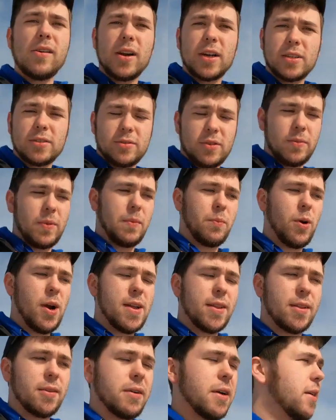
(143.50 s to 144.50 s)
are extremely
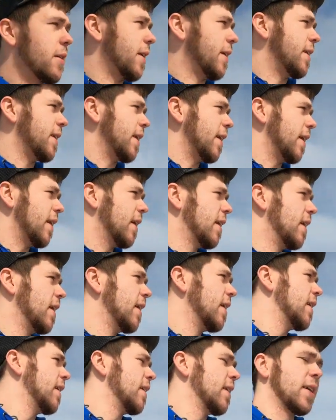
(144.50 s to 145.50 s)
bright. They're LED
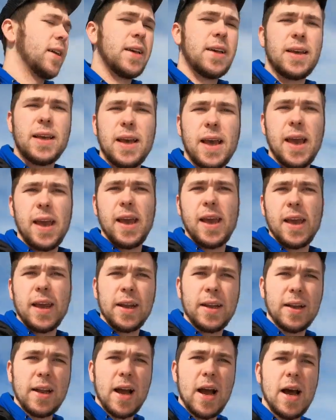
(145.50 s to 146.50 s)

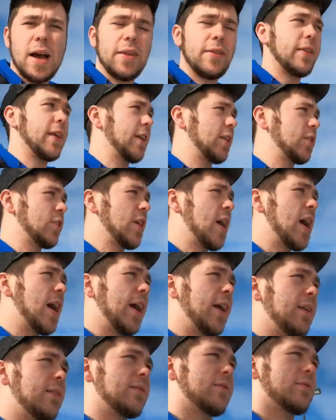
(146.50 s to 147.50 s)
and they
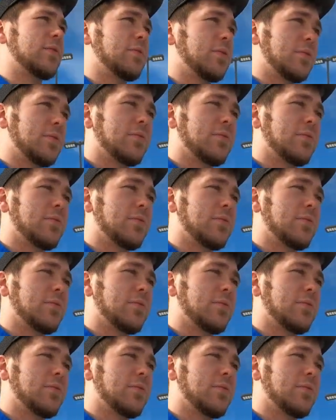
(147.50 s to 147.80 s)
shine